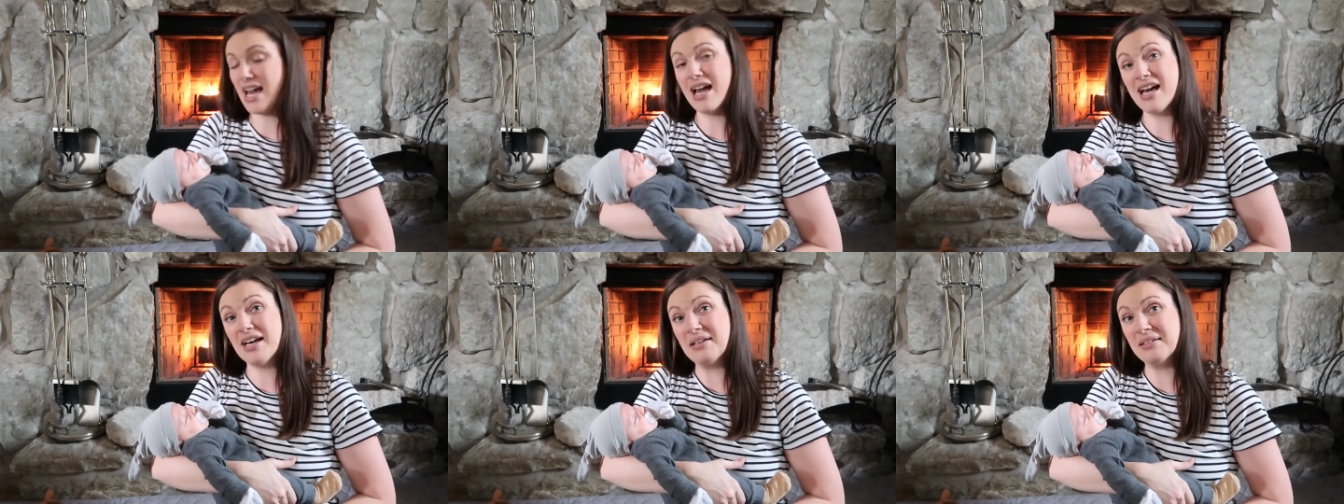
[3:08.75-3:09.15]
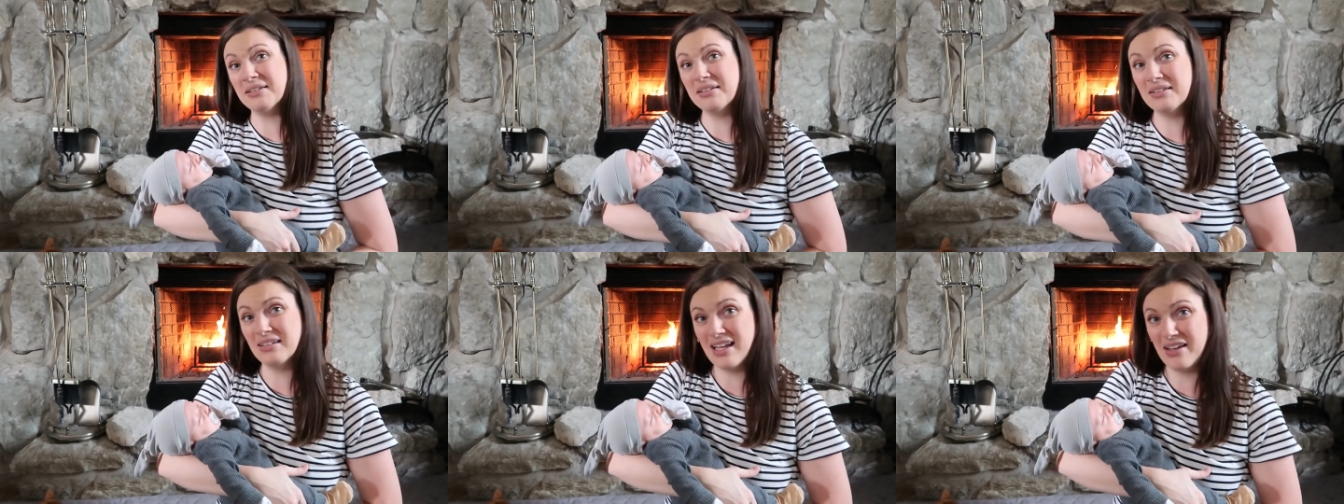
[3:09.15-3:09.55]
at
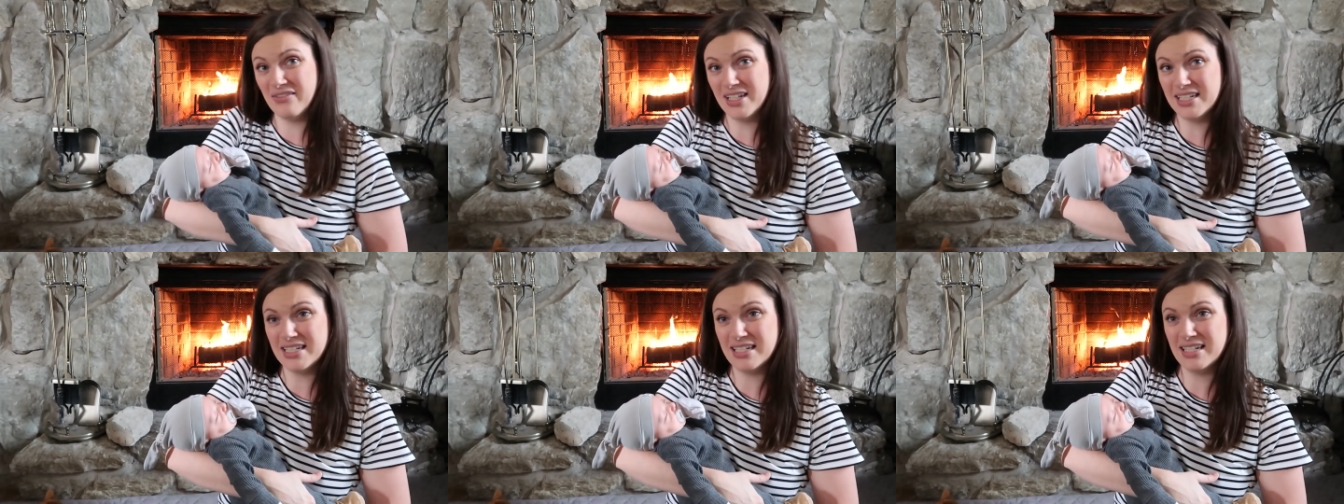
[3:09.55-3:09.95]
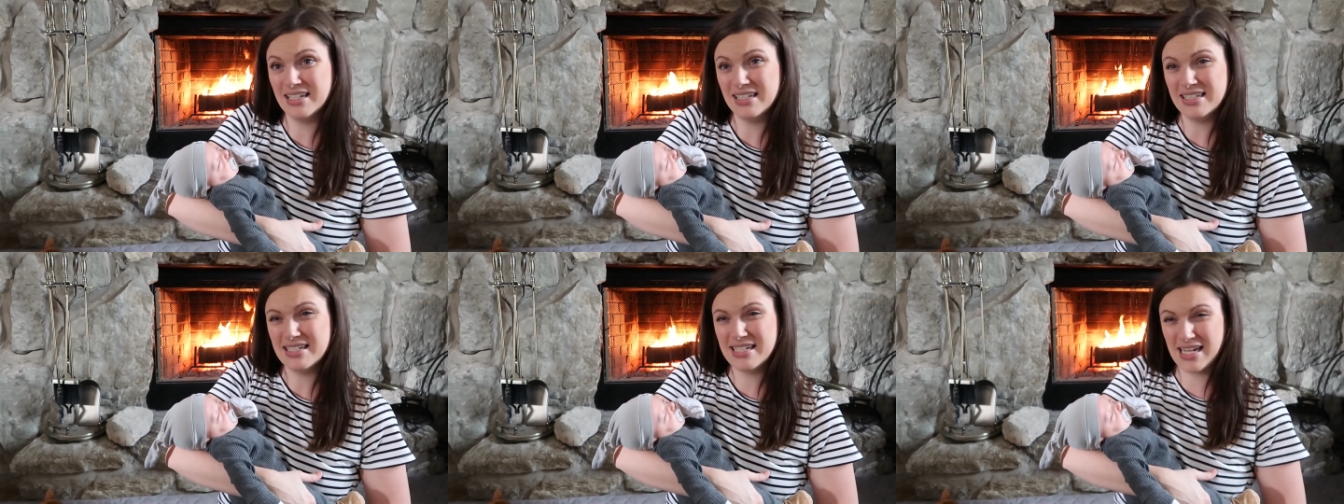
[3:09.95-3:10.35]

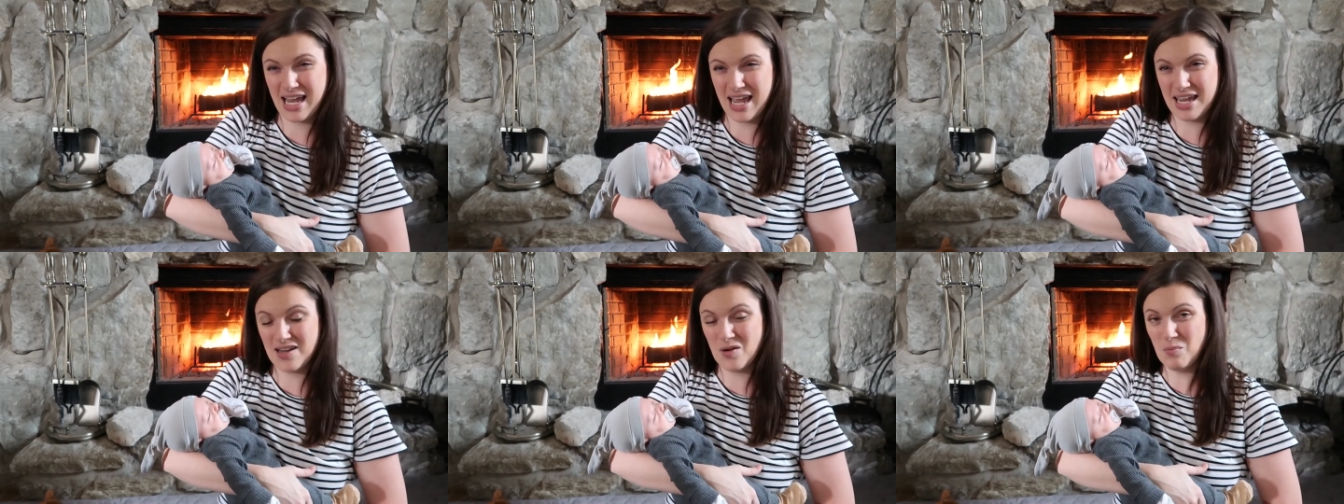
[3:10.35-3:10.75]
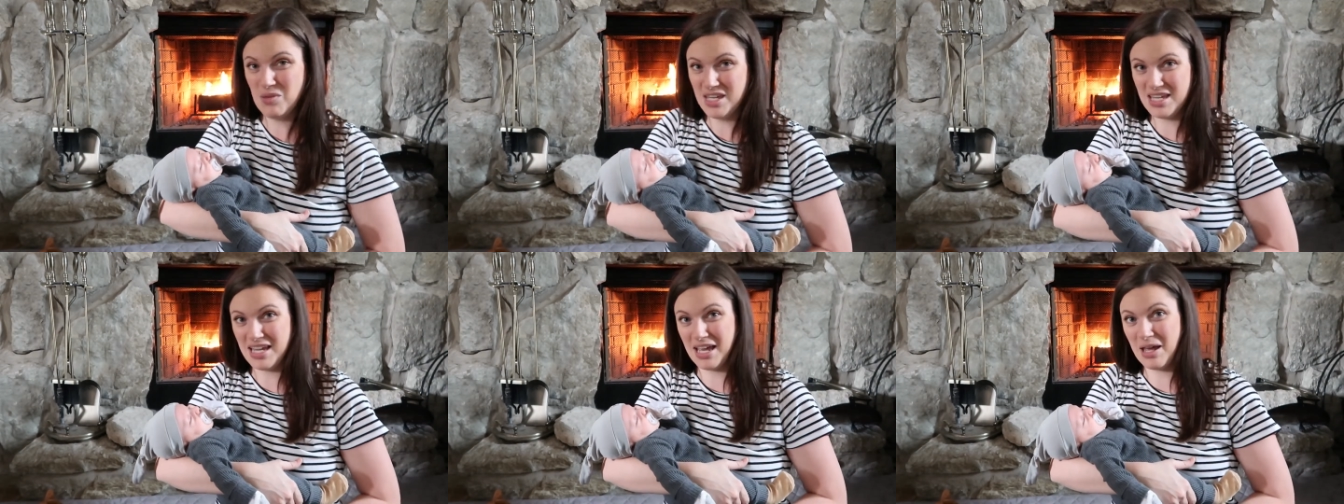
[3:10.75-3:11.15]
11.10
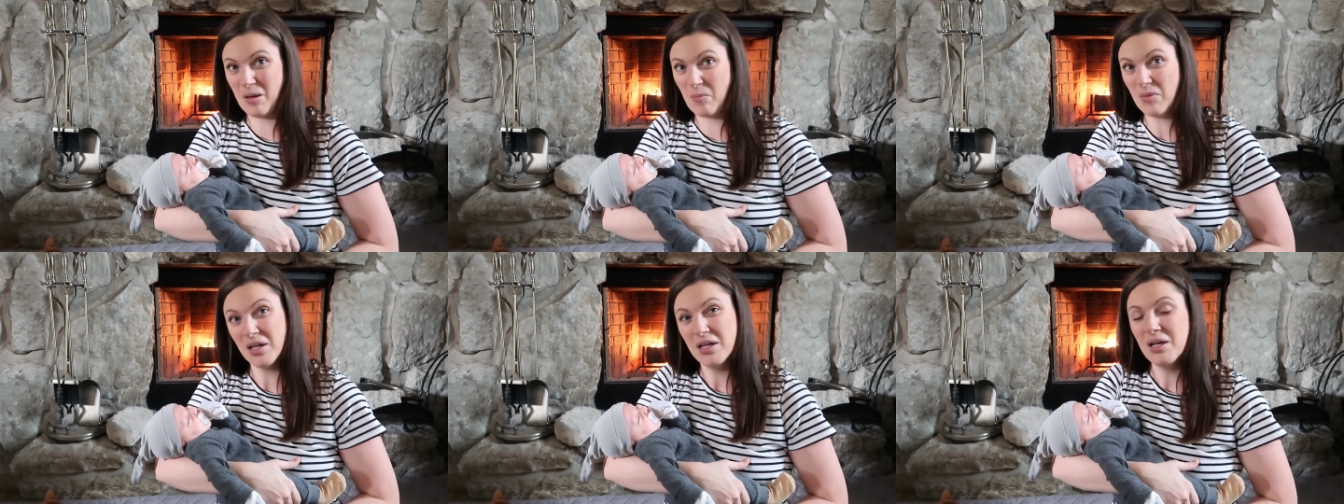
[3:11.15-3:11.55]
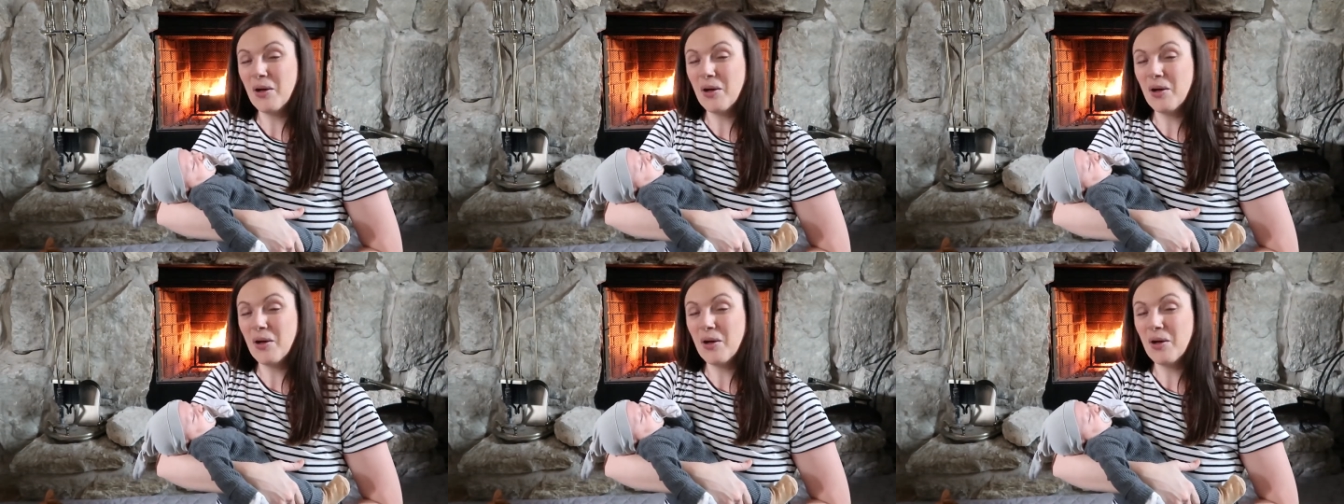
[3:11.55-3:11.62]
p.m.